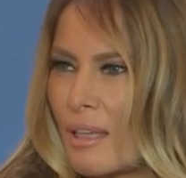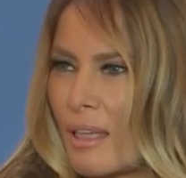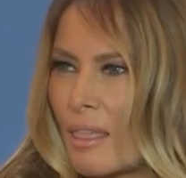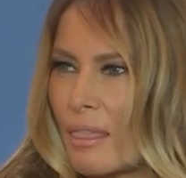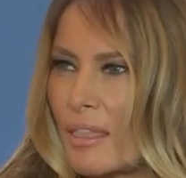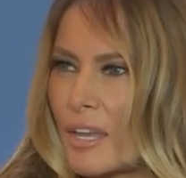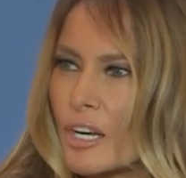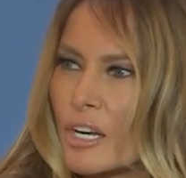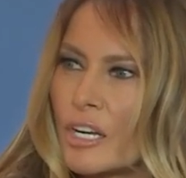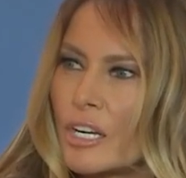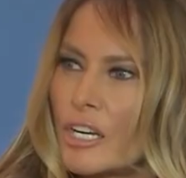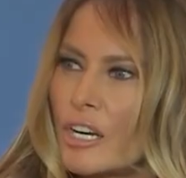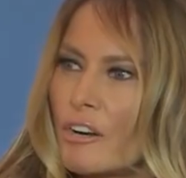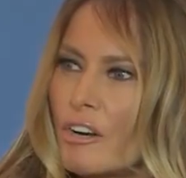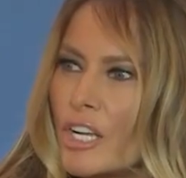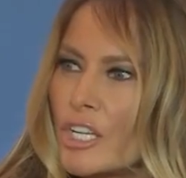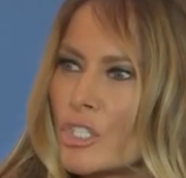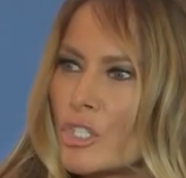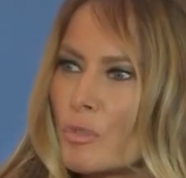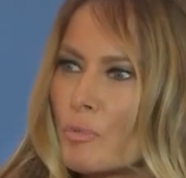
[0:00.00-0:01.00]
Their
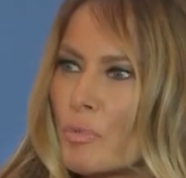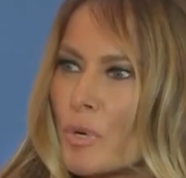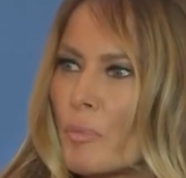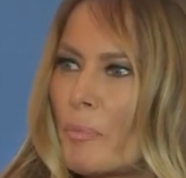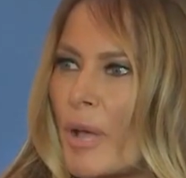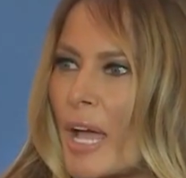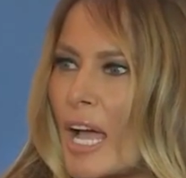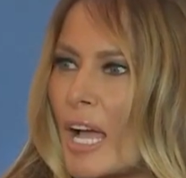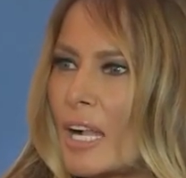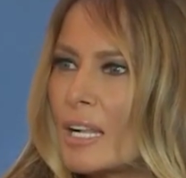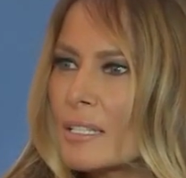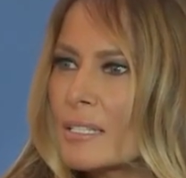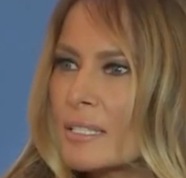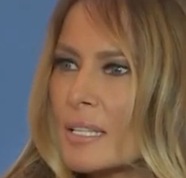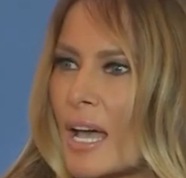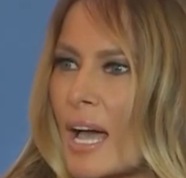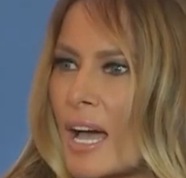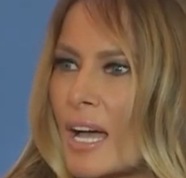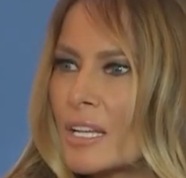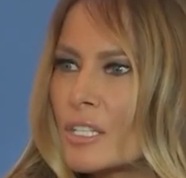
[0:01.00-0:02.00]
courage propels
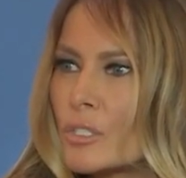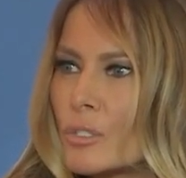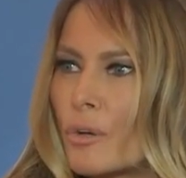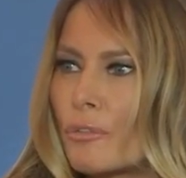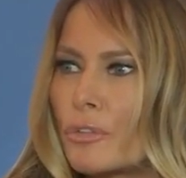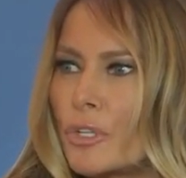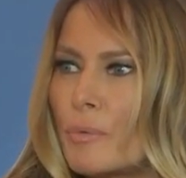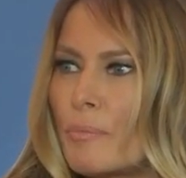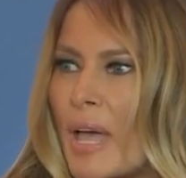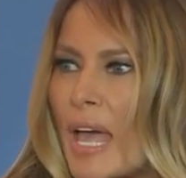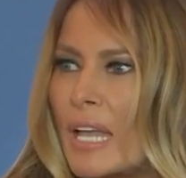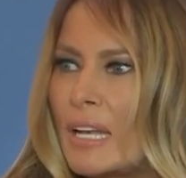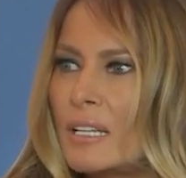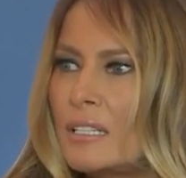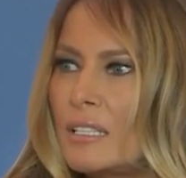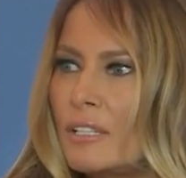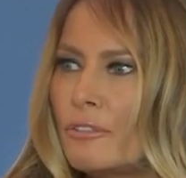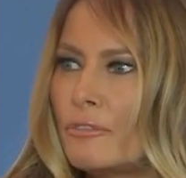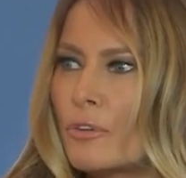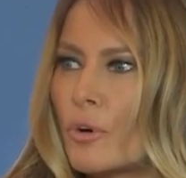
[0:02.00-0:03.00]
us of
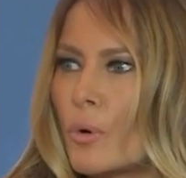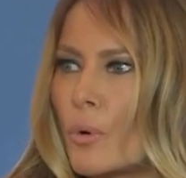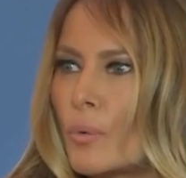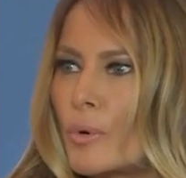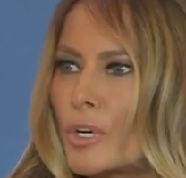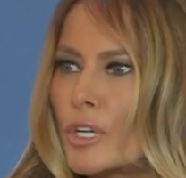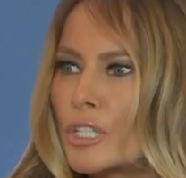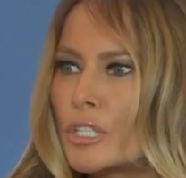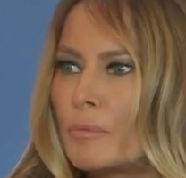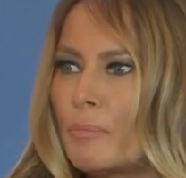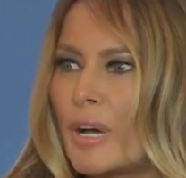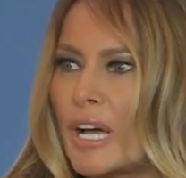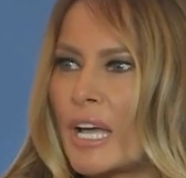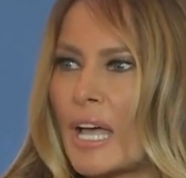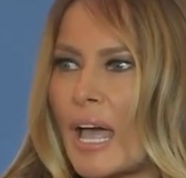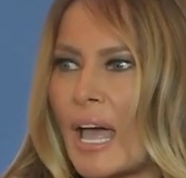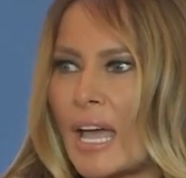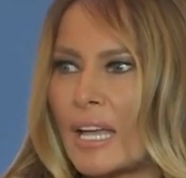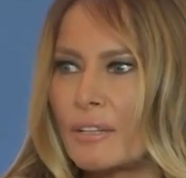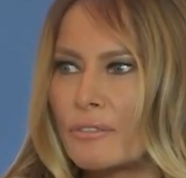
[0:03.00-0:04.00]
humanity forward by
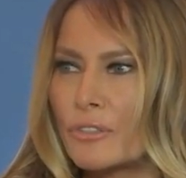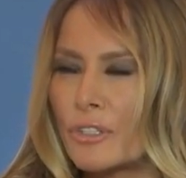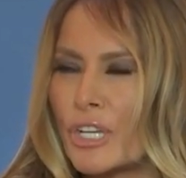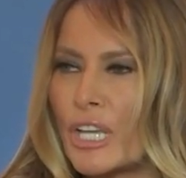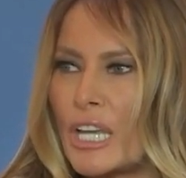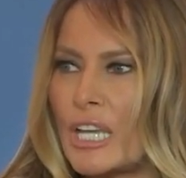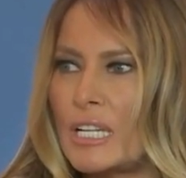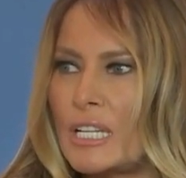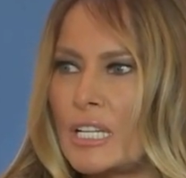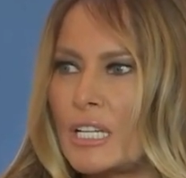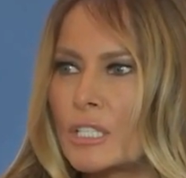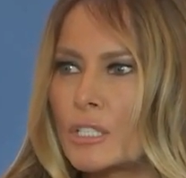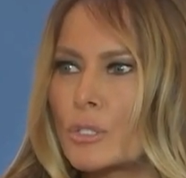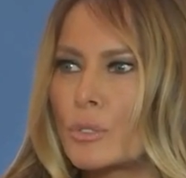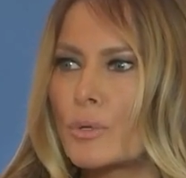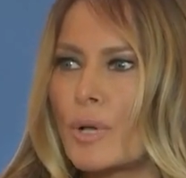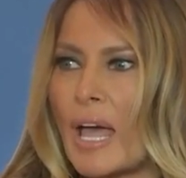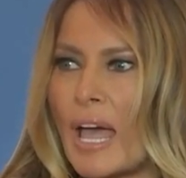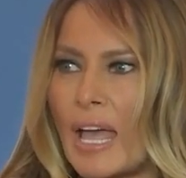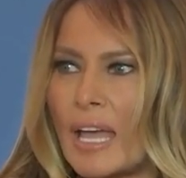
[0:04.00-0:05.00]
advocating to
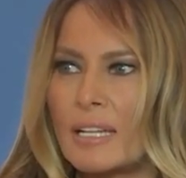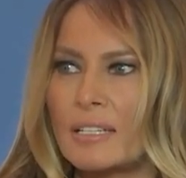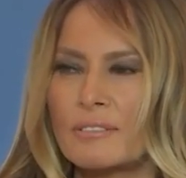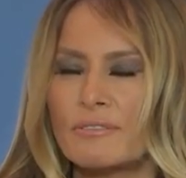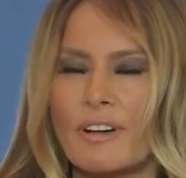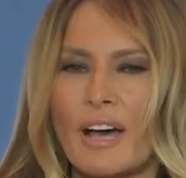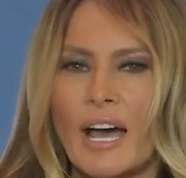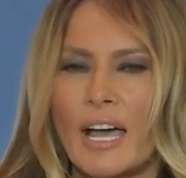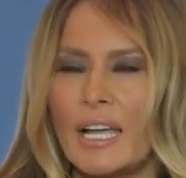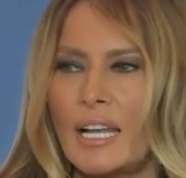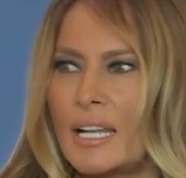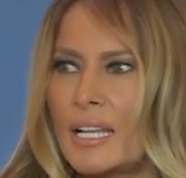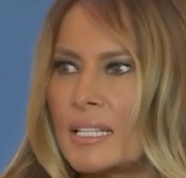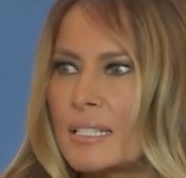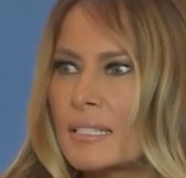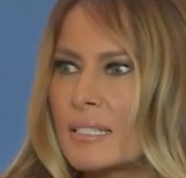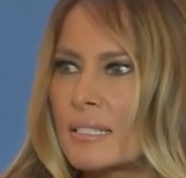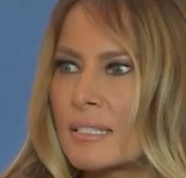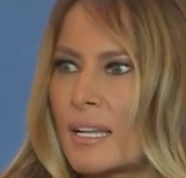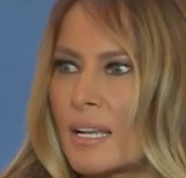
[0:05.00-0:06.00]
end
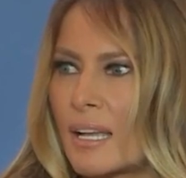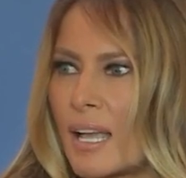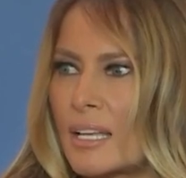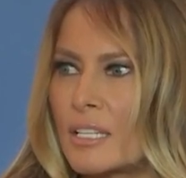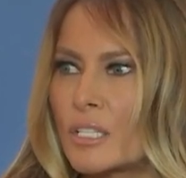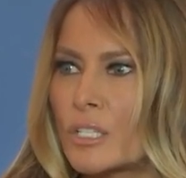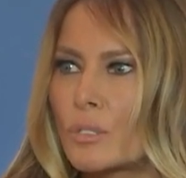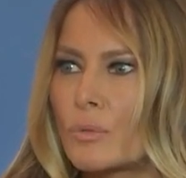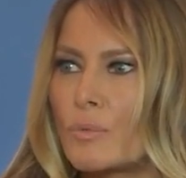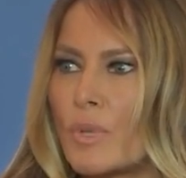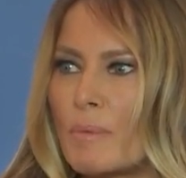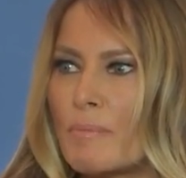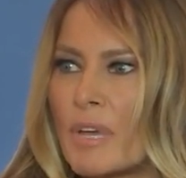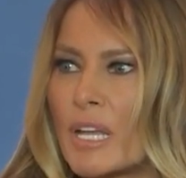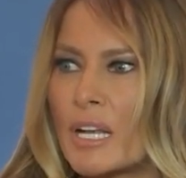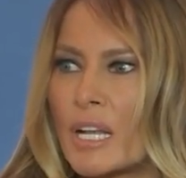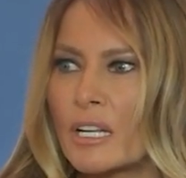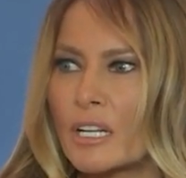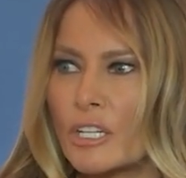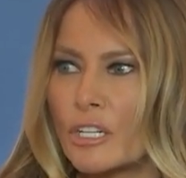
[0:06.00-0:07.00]
violence against women
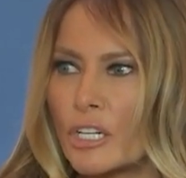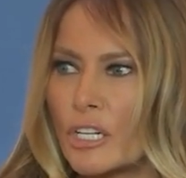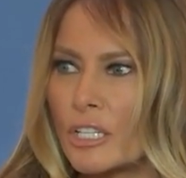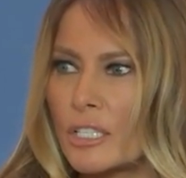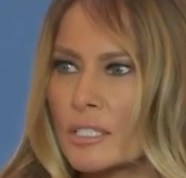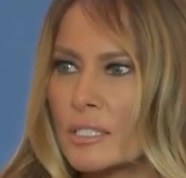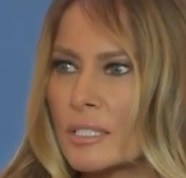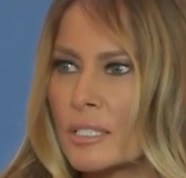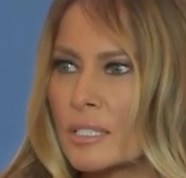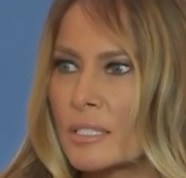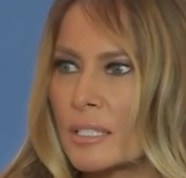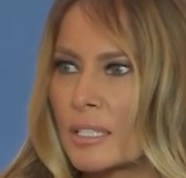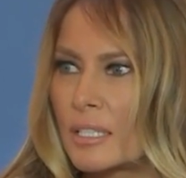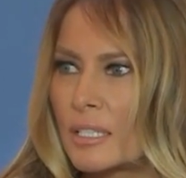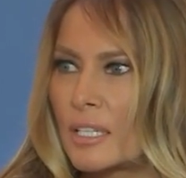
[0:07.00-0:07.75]
and girls,